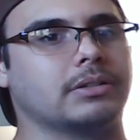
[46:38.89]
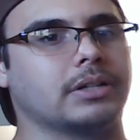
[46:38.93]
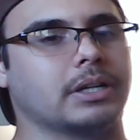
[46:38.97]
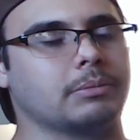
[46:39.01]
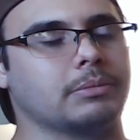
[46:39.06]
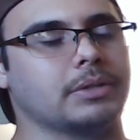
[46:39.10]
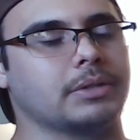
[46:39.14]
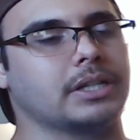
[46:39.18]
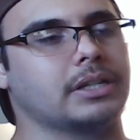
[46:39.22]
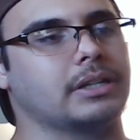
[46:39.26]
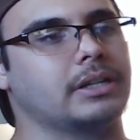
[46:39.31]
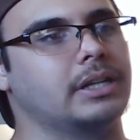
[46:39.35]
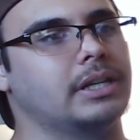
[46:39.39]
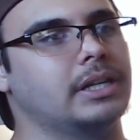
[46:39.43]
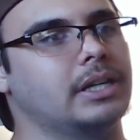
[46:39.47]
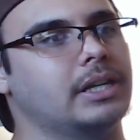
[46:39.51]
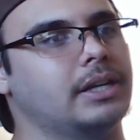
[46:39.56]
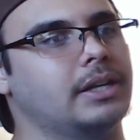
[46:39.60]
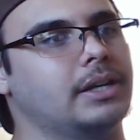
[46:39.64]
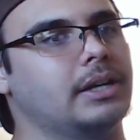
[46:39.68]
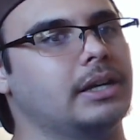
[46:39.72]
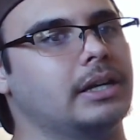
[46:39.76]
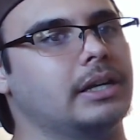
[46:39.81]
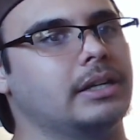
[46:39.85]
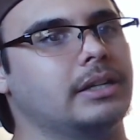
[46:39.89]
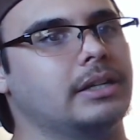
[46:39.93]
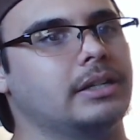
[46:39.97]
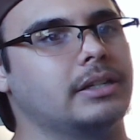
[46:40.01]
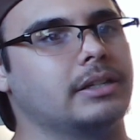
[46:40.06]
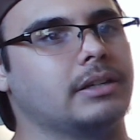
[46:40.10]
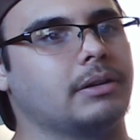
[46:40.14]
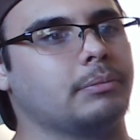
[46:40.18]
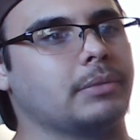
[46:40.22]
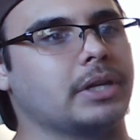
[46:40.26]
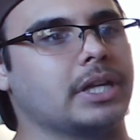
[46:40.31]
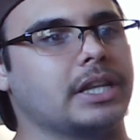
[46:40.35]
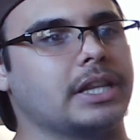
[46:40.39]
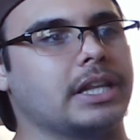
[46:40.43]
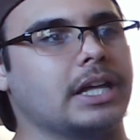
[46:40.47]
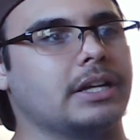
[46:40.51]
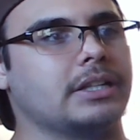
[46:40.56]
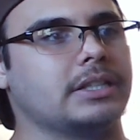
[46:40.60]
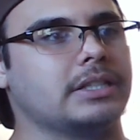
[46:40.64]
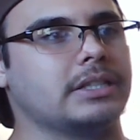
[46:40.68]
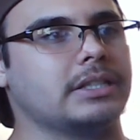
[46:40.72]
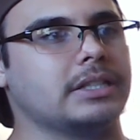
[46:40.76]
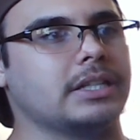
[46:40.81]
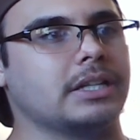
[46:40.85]
I mean
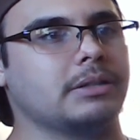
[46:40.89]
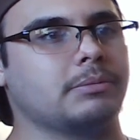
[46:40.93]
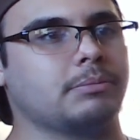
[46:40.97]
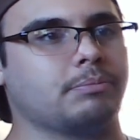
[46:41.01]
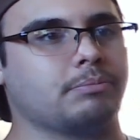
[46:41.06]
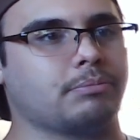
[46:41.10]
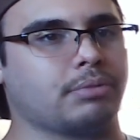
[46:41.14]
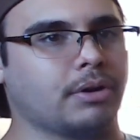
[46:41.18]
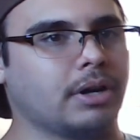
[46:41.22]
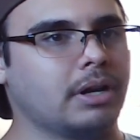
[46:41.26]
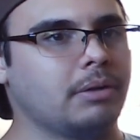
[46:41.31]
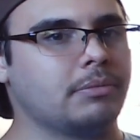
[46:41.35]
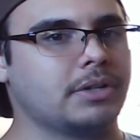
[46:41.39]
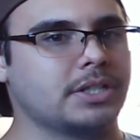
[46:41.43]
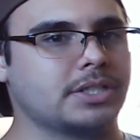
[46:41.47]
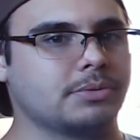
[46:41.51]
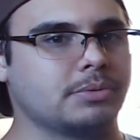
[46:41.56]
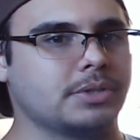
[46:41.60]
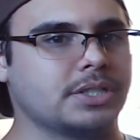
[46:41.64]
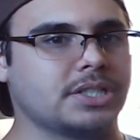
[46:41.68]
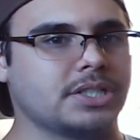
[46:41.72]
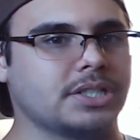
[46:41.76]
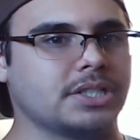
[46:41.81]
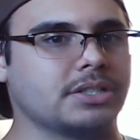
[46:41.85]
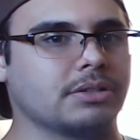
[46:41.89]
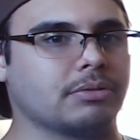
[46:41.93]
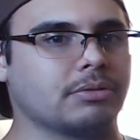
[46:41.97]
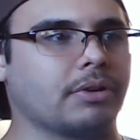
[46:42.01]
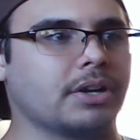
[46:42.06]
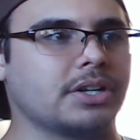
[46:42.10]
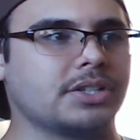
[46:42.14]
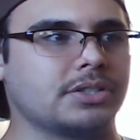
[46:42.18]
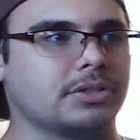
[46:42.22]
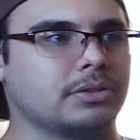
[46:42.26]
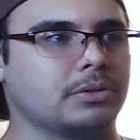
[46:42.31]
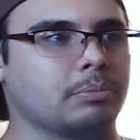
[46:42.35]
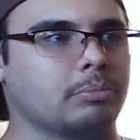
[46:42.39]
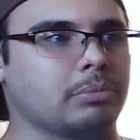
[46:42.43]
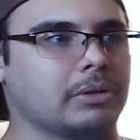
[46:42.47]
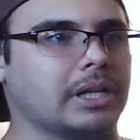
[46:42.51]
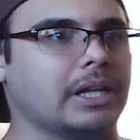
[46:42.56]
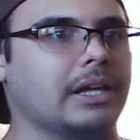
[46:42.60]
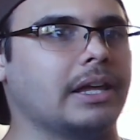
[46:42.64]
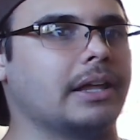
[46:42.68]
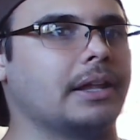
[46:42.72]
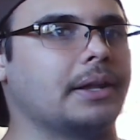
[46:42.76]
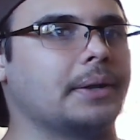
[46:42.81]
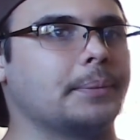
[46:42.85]
that pretty much was his original
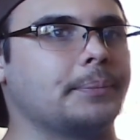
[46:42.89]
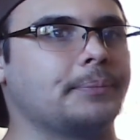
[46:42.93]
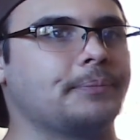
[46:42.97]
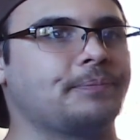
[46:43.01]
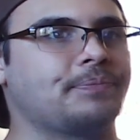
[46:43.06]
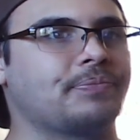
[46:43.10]
plan.